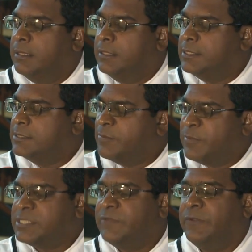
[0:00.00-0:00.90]
This is a
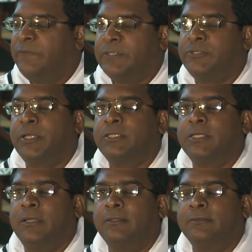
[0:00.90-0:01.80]
massive
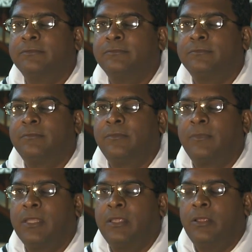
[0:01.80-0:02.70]
infrastructure
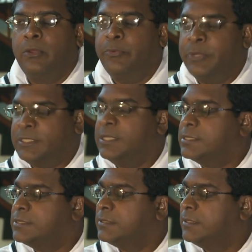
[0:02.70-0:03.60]
which
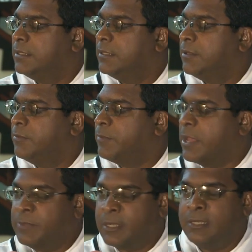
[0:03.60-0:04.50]
is
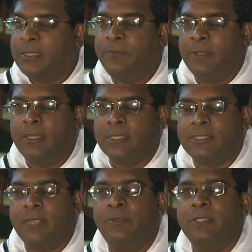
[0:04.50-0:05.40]
primarily being
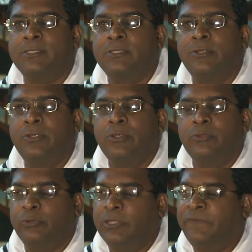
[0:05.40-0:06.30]
established
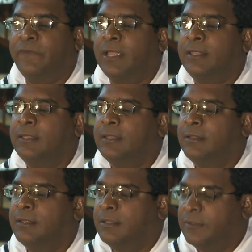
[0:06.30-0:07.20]
to define
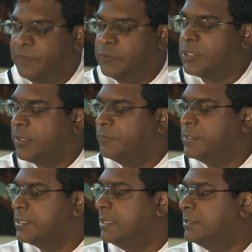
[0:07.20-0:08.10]
the future of
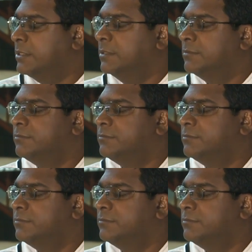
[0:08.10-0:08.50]
this country.